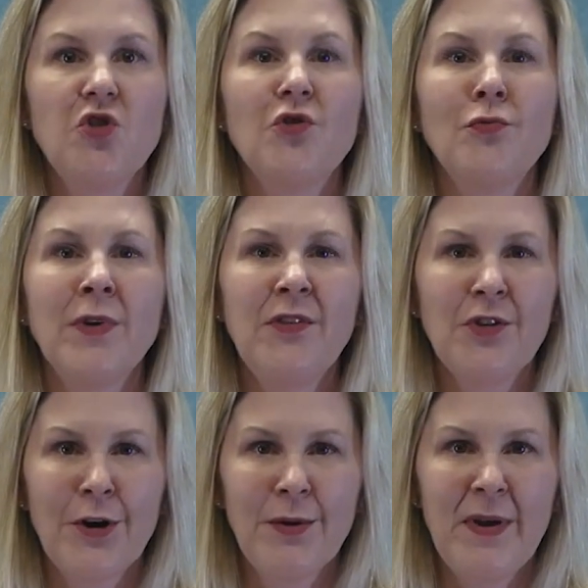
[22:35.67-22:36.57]
to
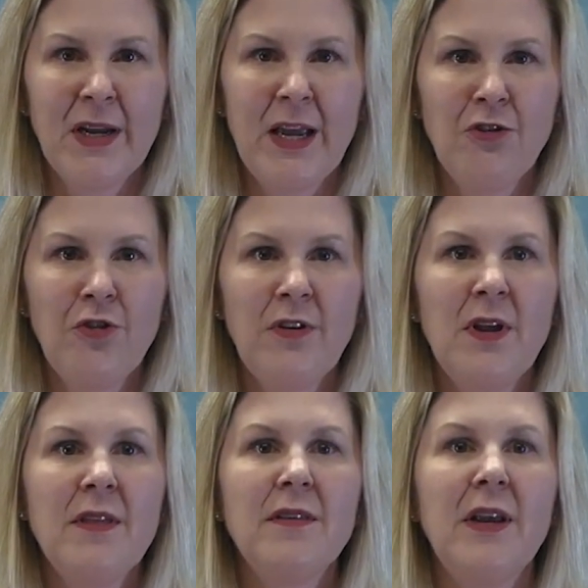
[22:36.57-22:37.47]
restart a medication
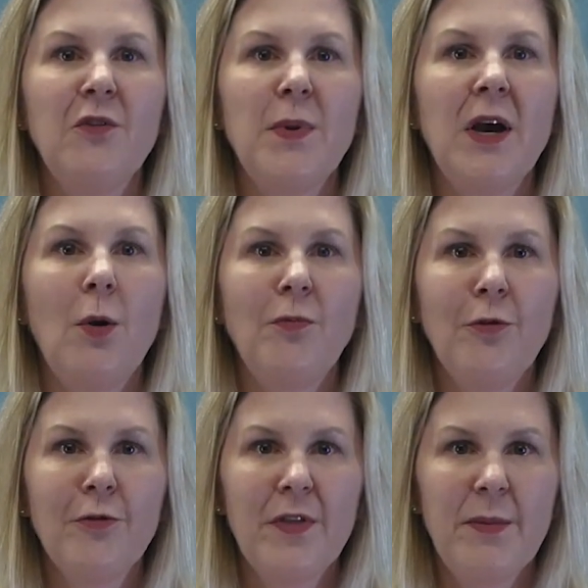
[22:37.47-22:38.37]
that has been
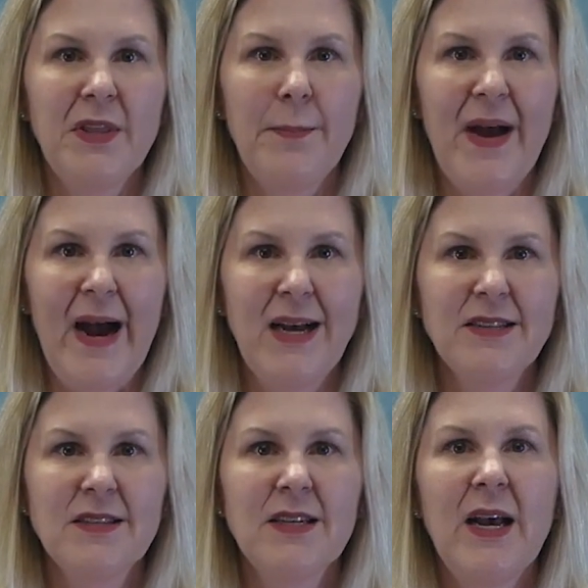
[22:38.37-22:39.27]
helpful for them in the
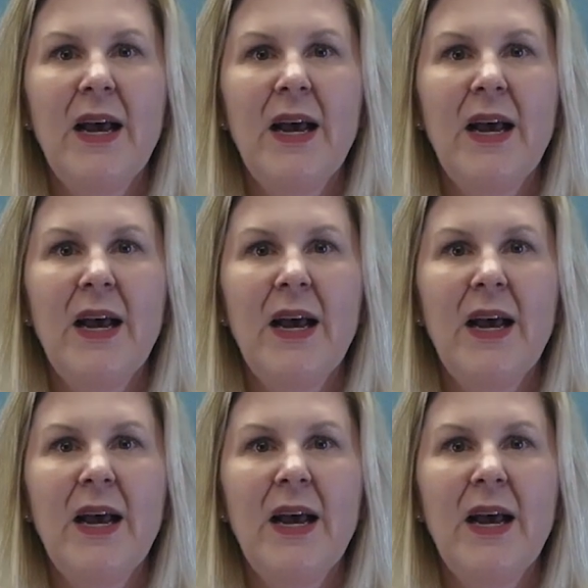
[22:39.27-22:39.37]
past